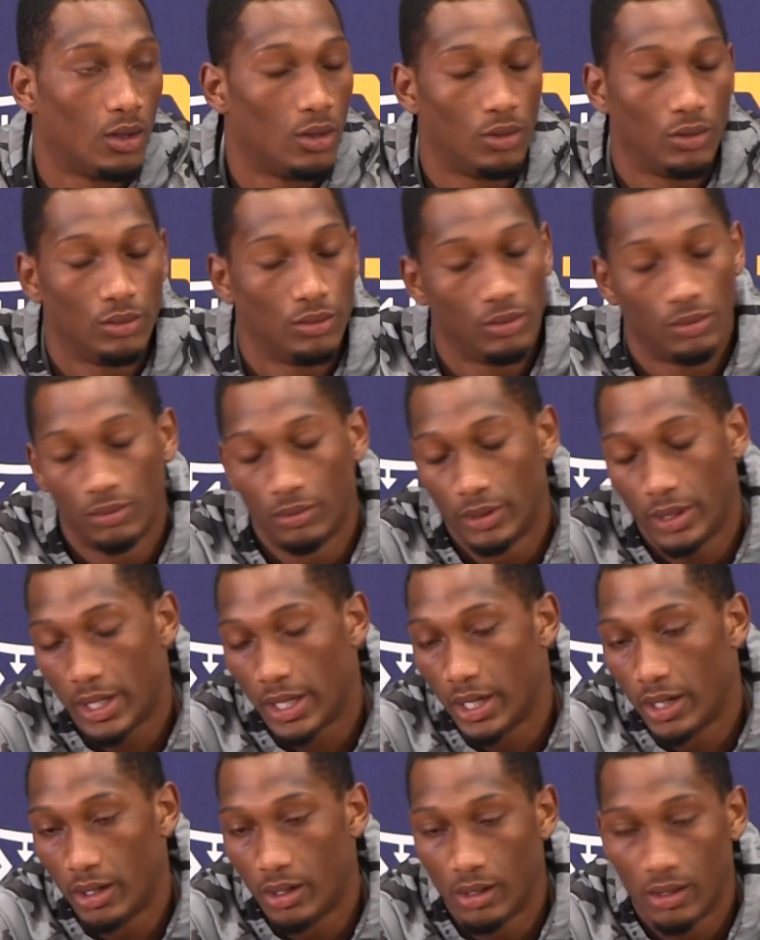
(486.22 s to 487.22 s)
Oh,
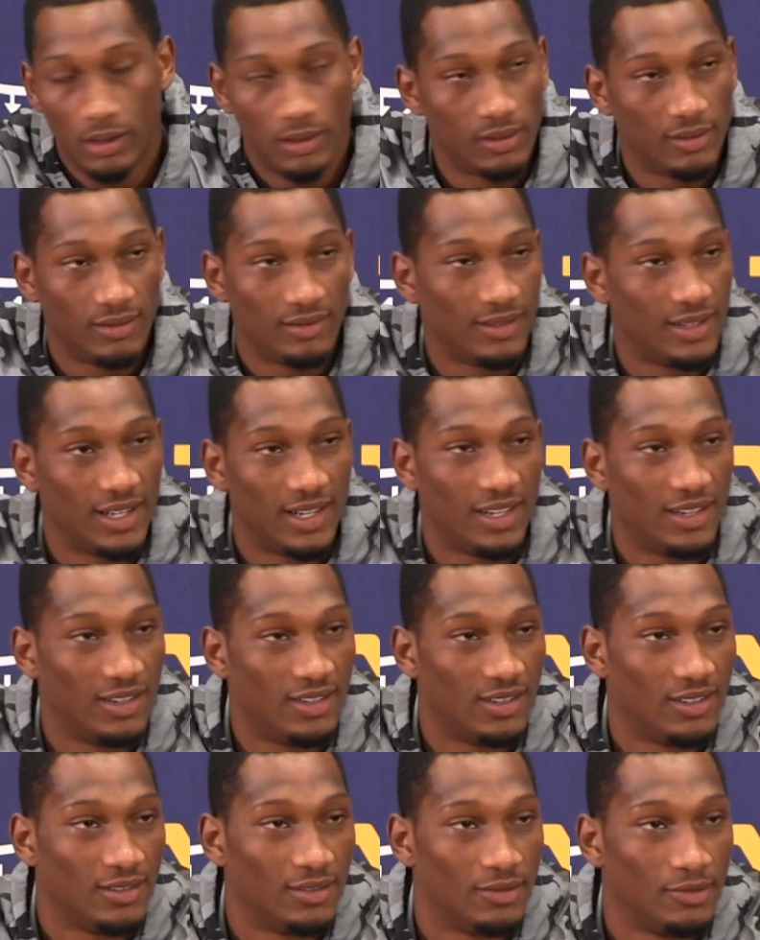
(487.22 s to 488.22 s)
not at all. Not at
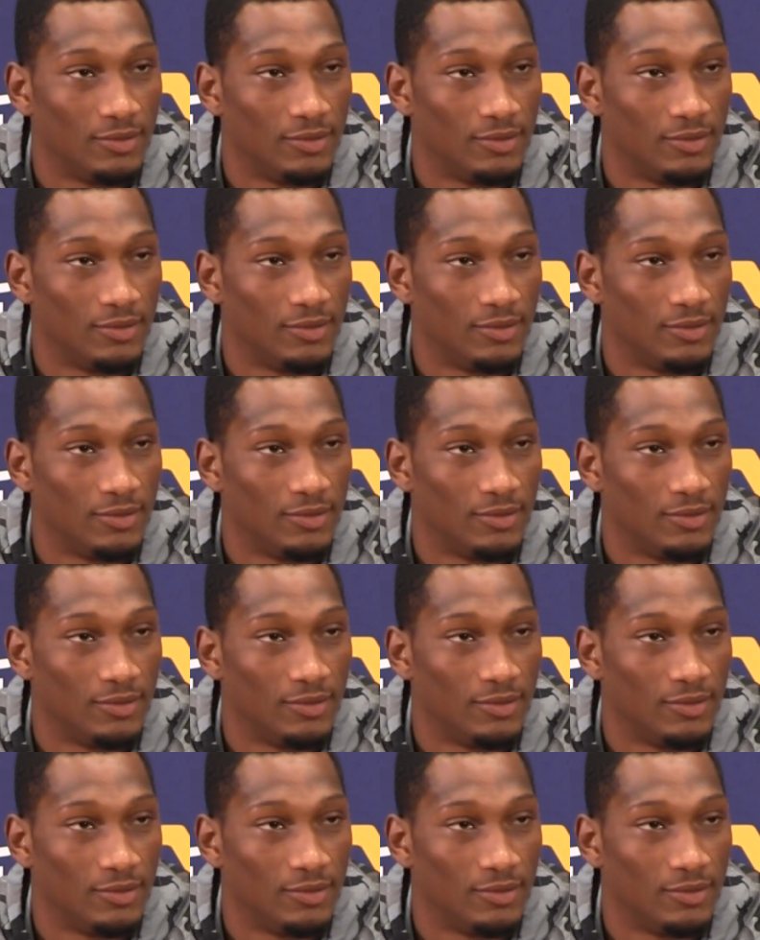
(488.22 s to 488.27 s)
all.